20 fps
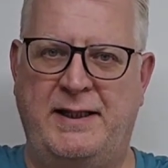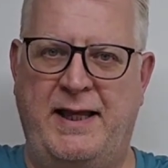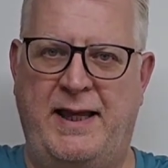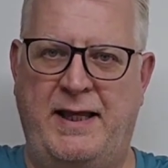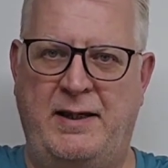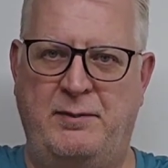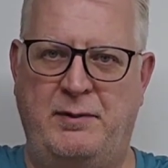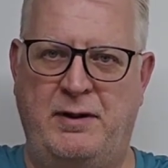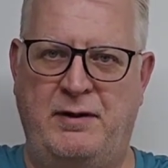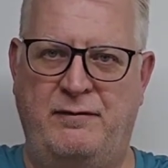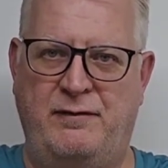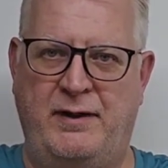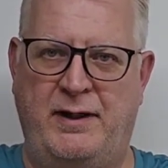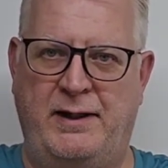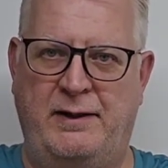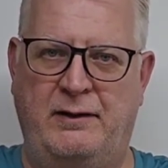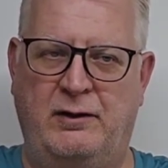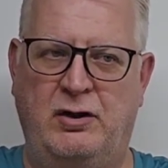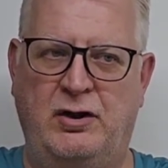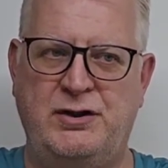ABV.
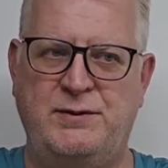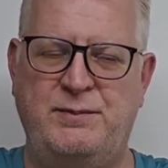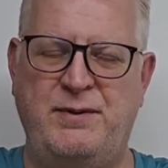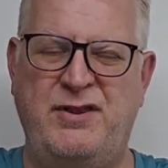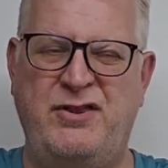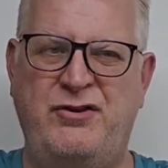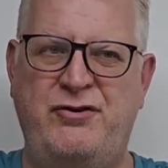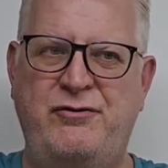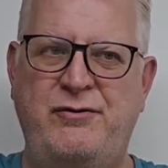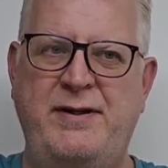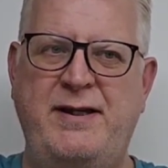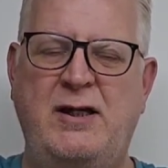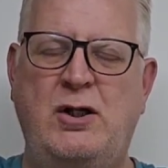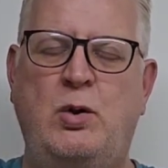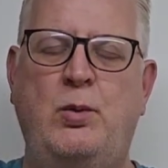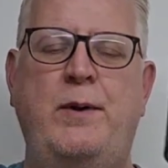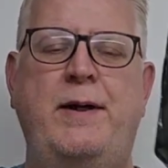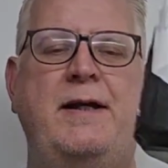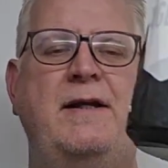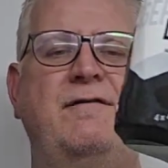It cost me
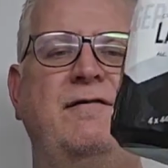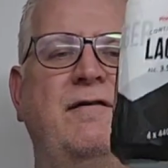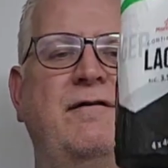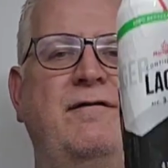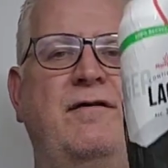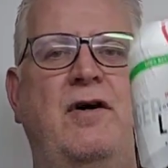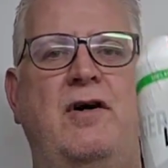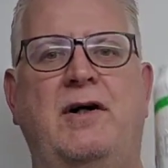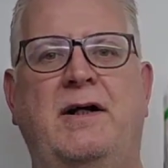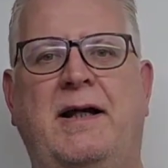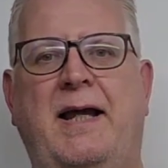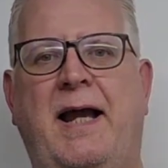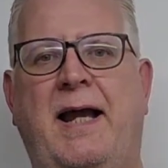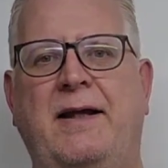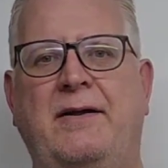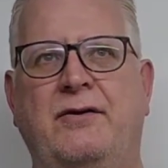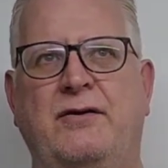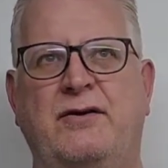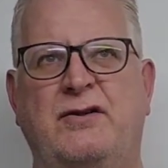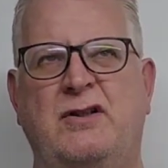£3 for 4
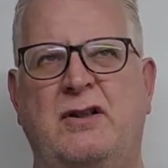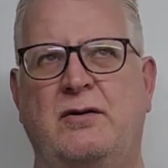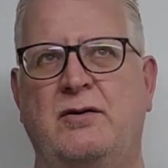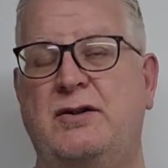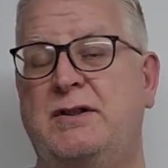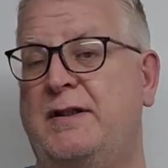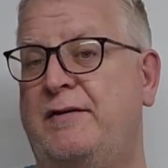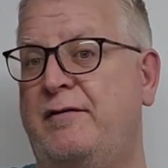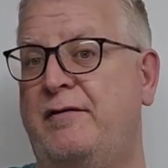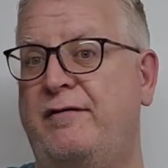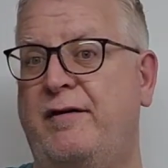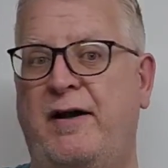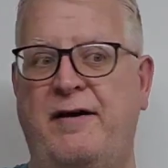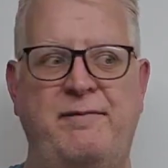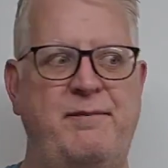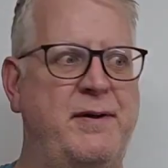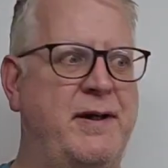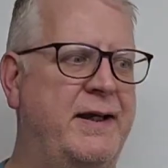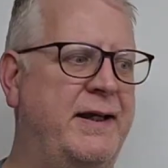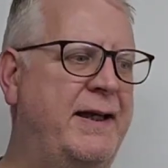cans, so
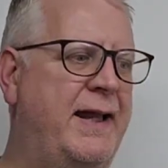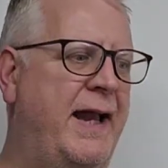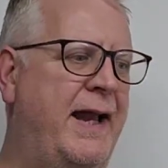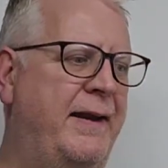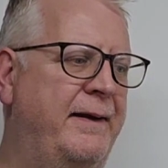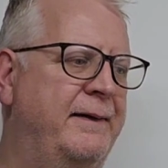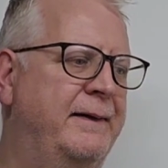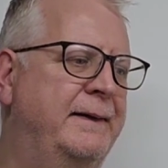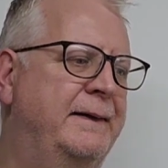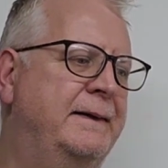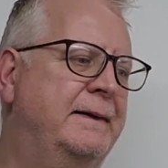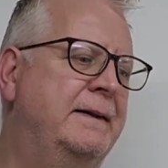75p a can.